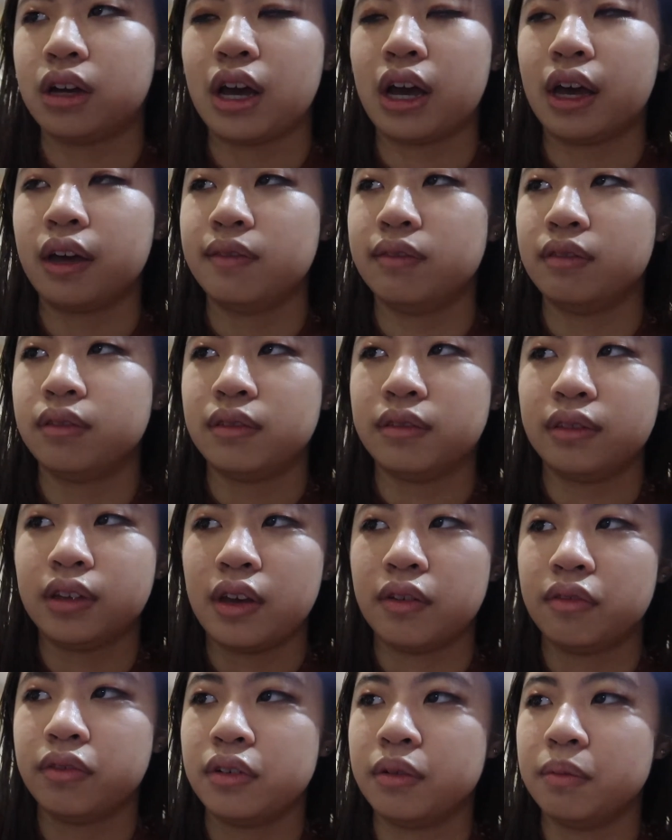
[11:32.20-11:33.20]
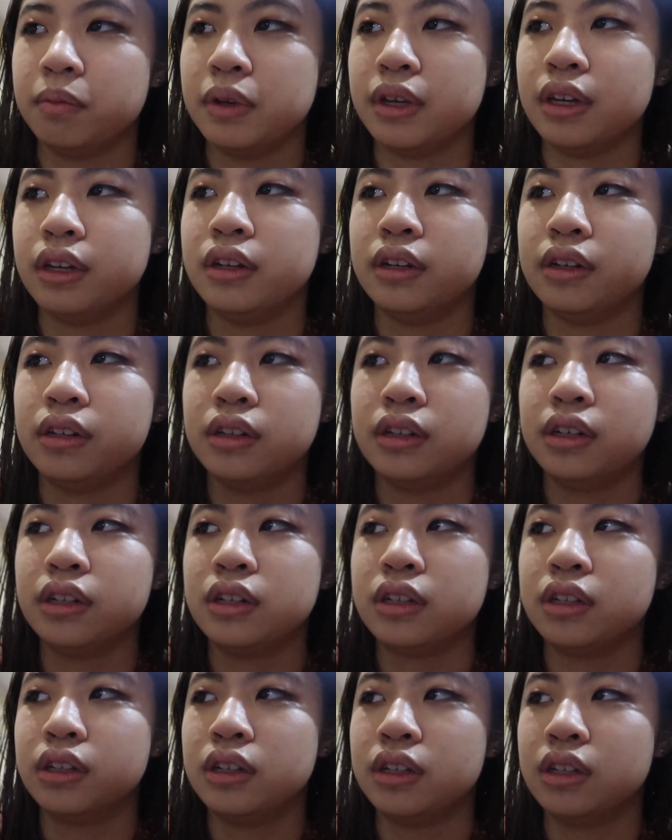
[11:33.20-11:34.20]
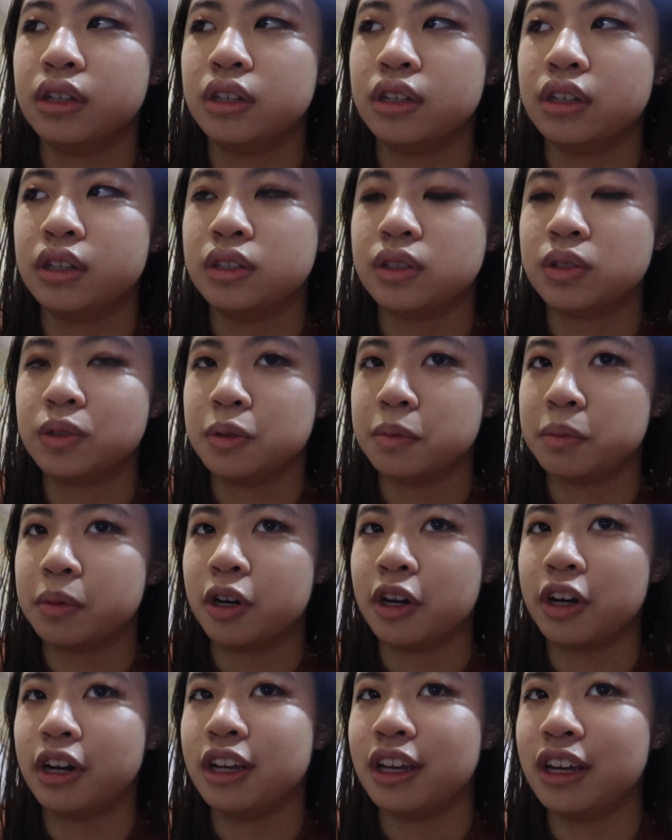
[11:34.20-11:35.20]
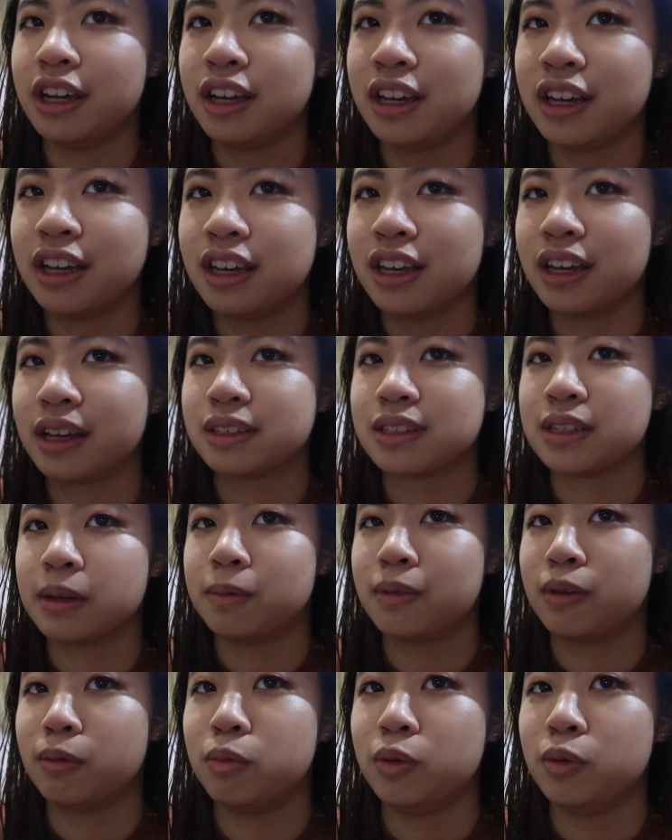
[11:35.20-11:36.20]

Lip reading: I've never been to a party except the